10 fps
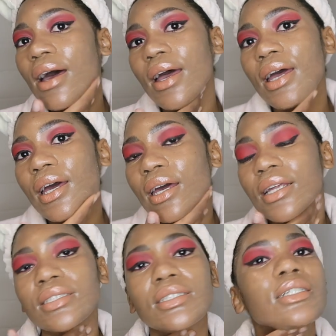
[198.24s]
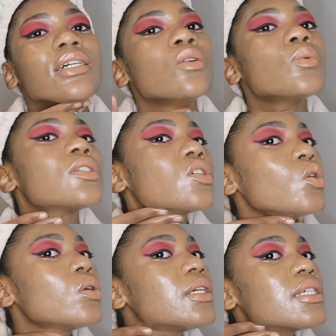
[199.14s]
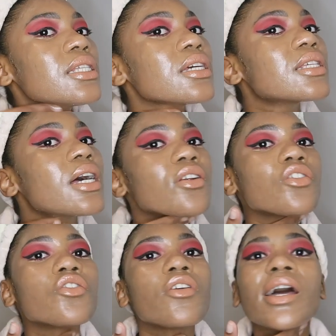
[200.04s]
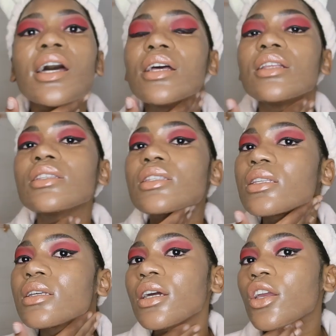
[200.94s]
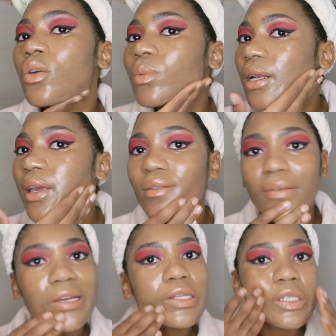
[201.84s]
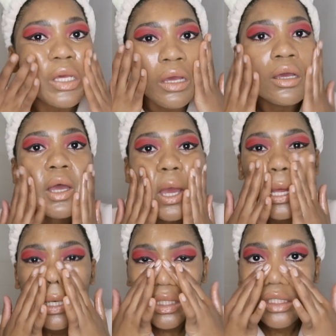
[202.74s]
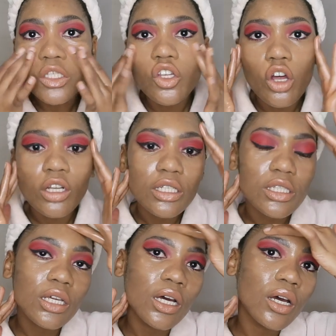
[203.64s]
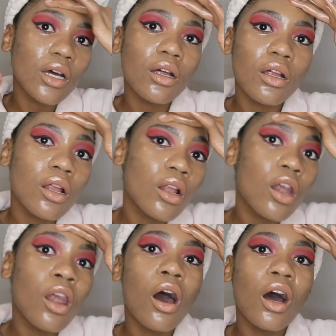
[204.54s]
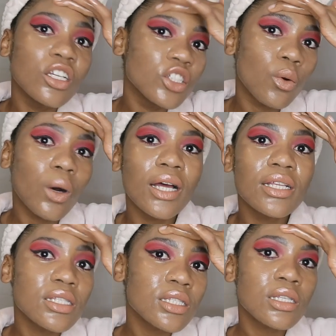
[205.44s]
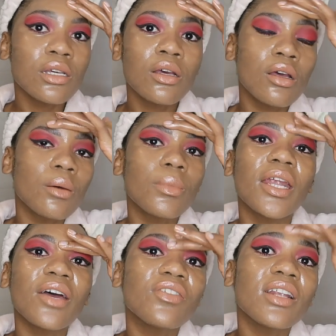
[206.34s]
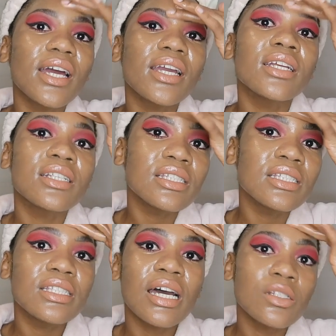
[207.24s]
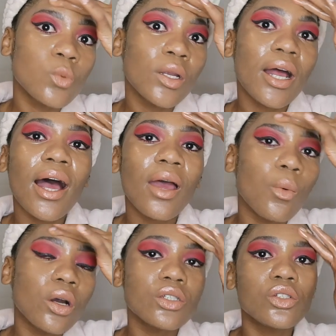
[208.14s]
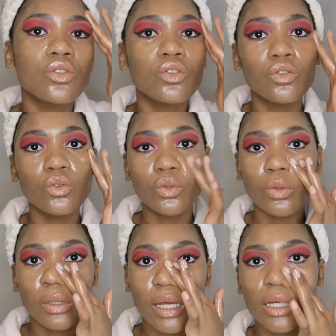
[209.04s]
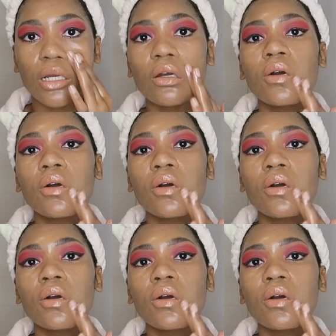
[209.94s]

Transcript: and it was only 600 rands. Can you believe it? And it's not the larger ones, but I feel like it does what I want it to do. Like,